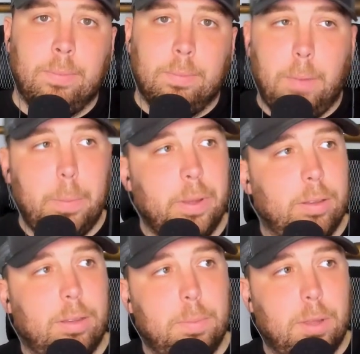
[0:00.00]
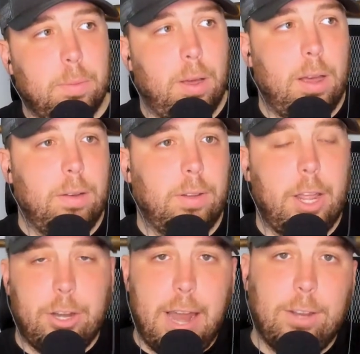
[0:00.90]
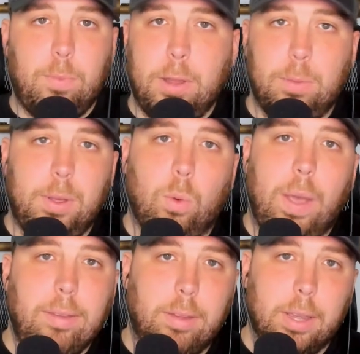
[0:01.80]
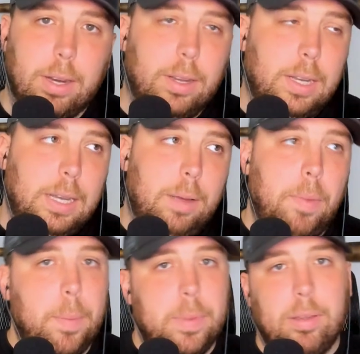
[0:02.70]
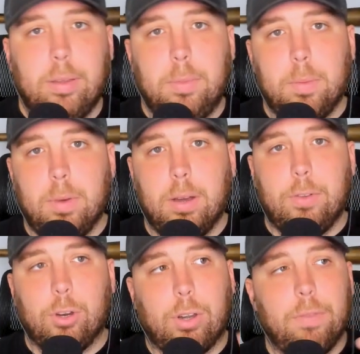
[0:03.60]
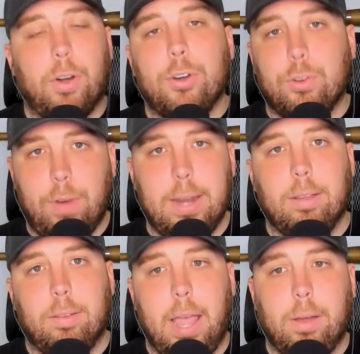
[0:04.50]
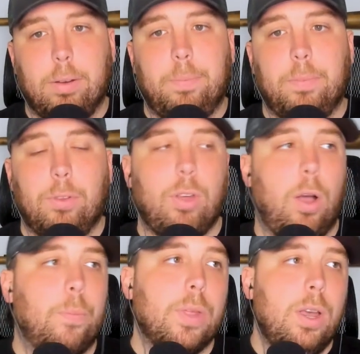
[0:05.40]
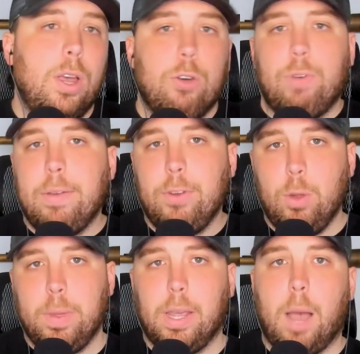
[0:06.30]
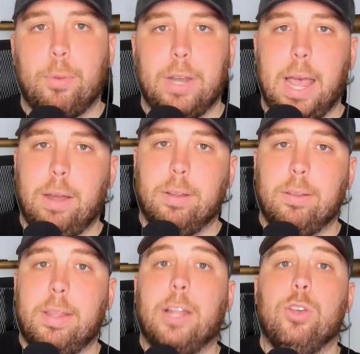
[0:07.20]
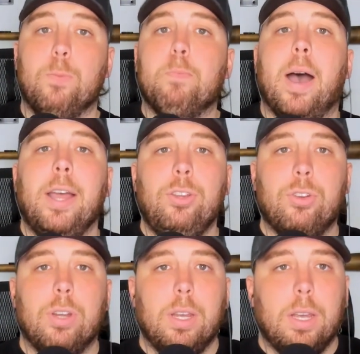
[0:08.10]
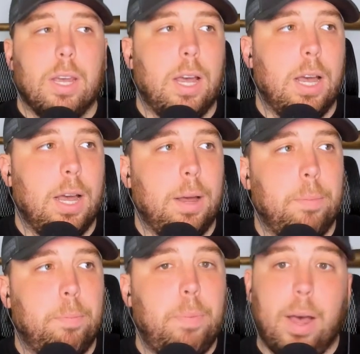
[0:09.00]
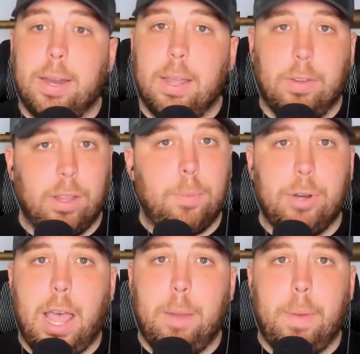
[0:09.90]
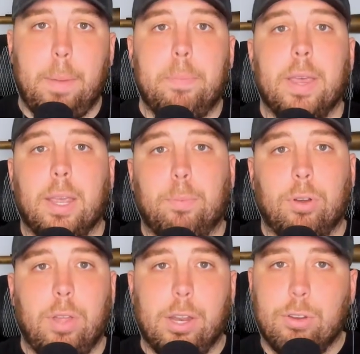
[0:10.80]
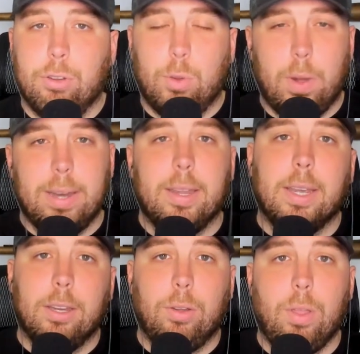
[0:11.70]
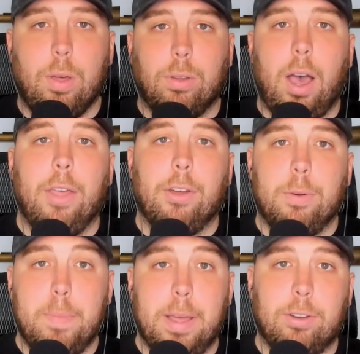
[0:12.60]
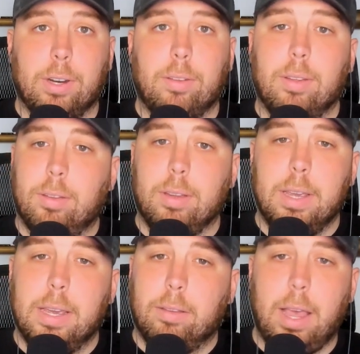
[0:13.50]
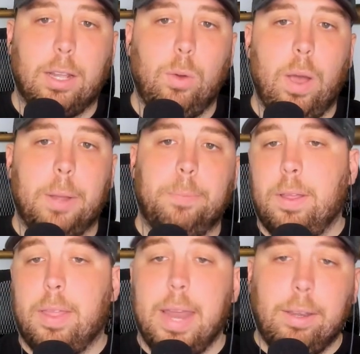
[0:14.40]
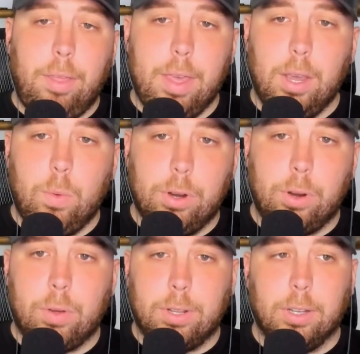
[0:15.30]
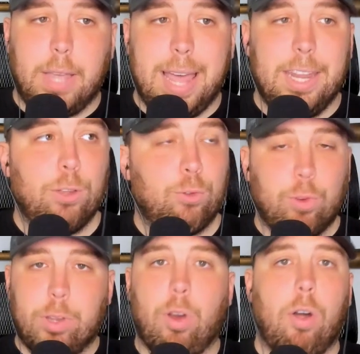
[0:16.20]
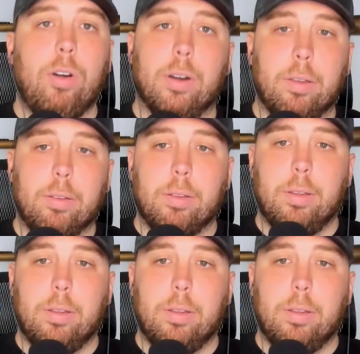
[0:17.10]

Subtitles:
It might be a symptom of a lot of your ad spend is being wasted. Might be a symptom of your conversion rate is down. So revenue being up or down doesn't tell you much, but if it's up or down by big percentages, you want to dig into those other metrics to see exactly why. The next thing we are going to look at is returns.